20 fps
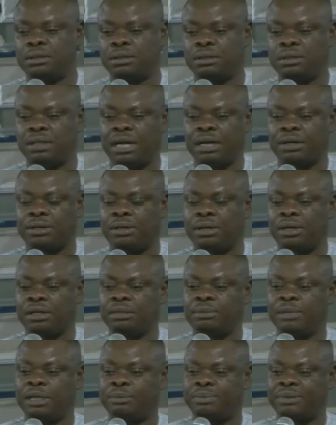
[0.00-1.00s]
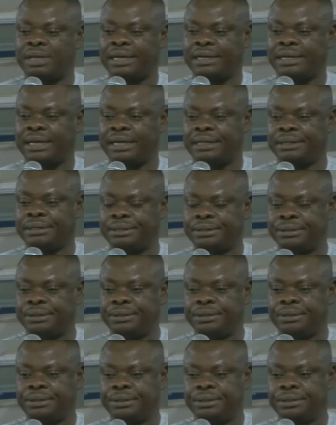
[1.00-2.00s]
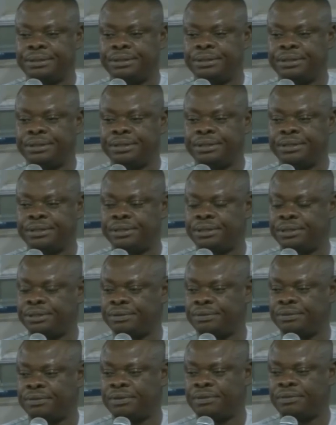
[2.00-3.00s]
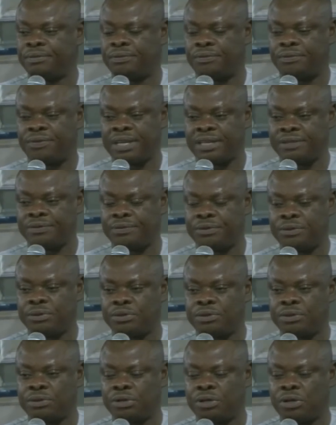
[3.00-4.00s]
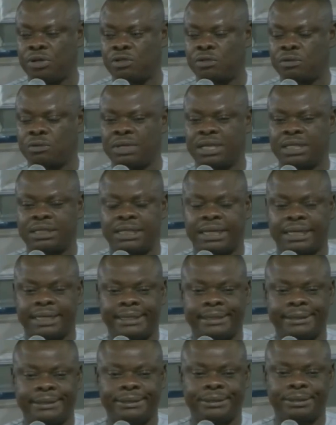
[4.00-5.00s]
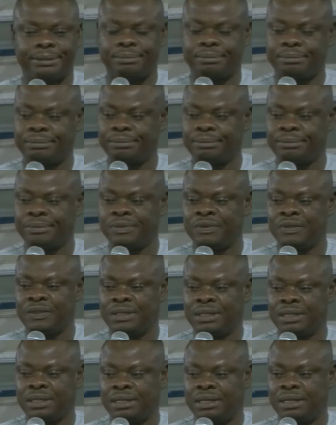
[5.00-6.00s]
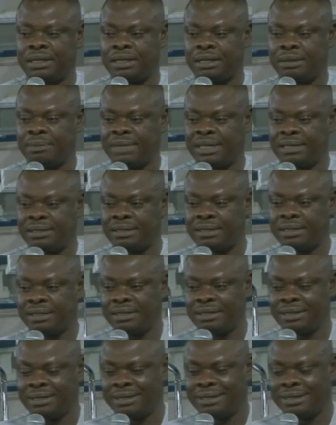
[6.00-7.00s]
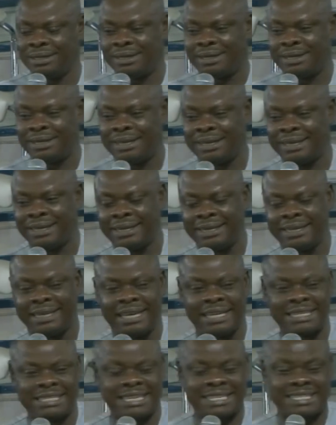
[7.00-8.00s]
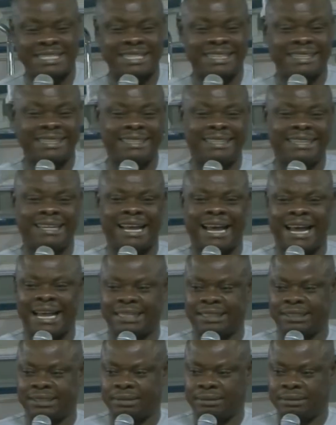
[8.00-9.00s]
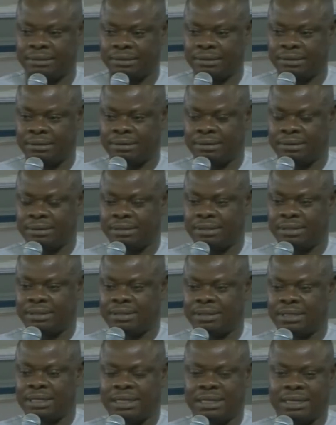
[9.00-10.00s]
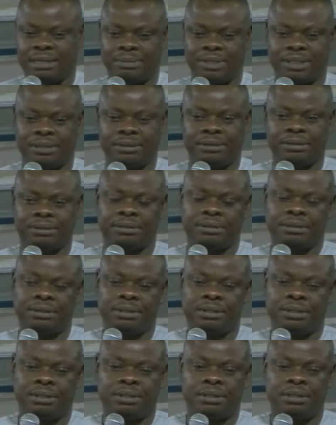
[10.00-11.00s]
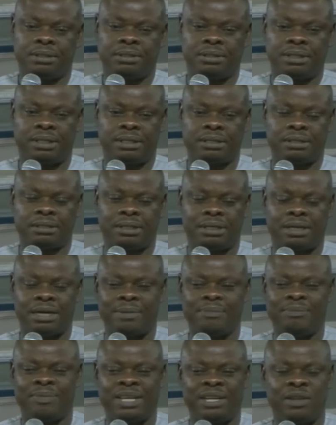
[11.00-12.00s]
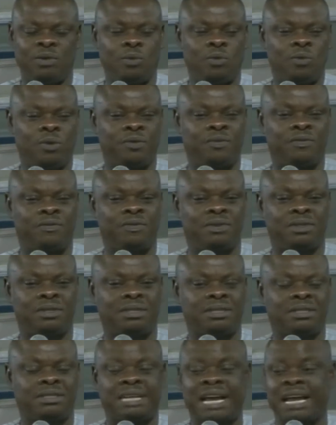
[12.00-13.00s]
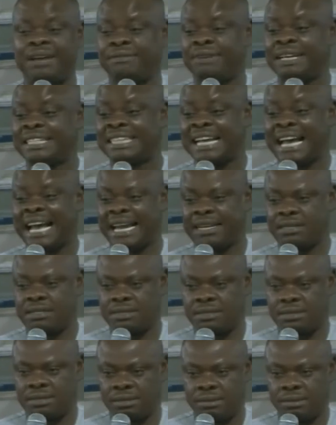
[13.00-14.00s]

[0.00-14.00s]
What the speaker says: I called him a brother. He's faithful to God's work, the kingdom. Amen. And he has a single heart. And I mean, there are many with diverse hearts,